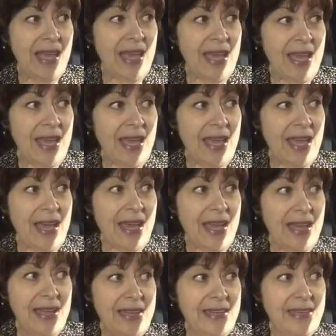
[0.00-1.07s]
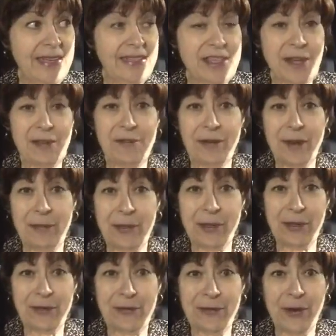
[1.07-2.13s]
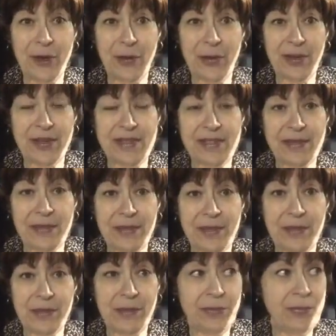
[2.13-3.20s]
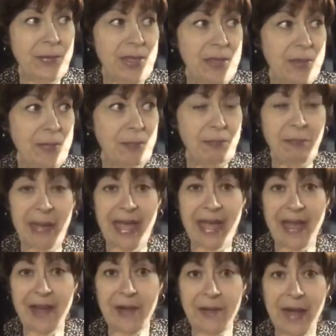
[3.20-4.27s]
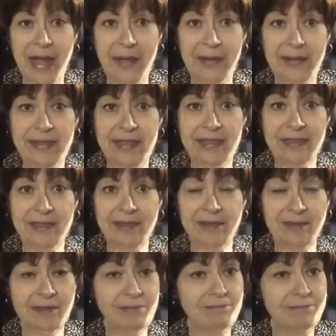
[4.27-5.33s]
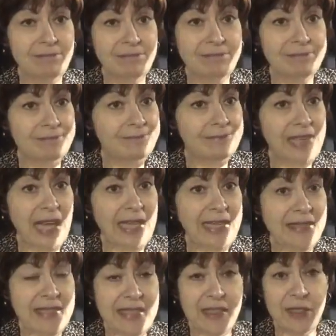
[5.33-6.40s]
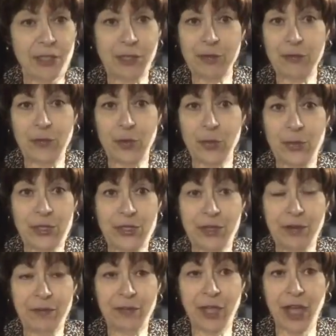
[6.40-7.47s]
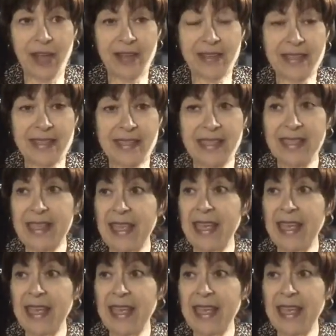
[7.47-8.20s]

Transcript: And Jennifer, I'm looking forward to you being back on around, and I'm still looking forward to your vlogs.